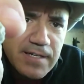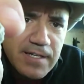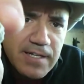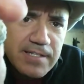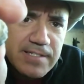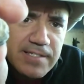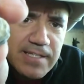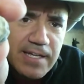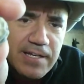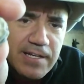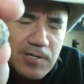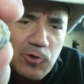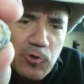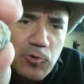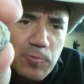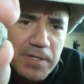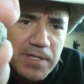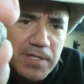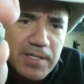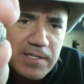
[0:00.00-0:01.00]
And it's kind of
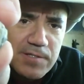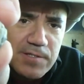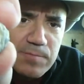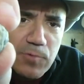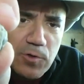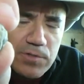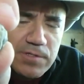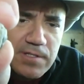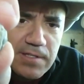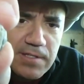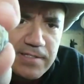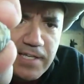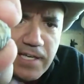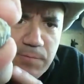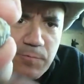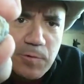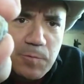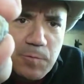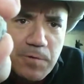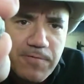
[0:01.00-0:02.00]
cool because most of the
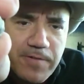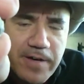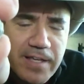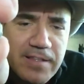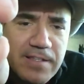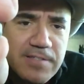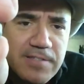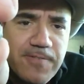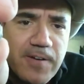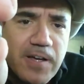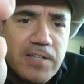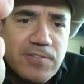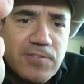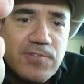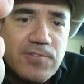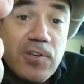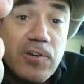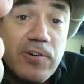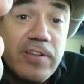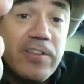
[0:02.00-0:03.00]
time when we find these
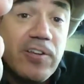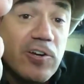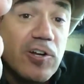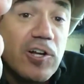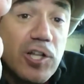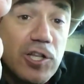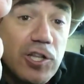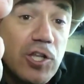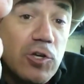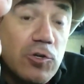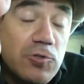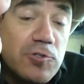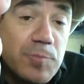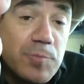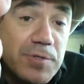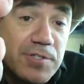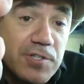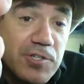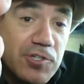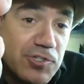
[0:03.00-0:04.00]
fossils, they're in their closed
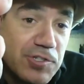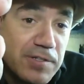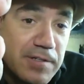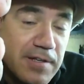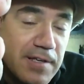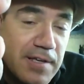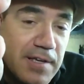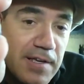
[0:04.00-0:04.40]
position,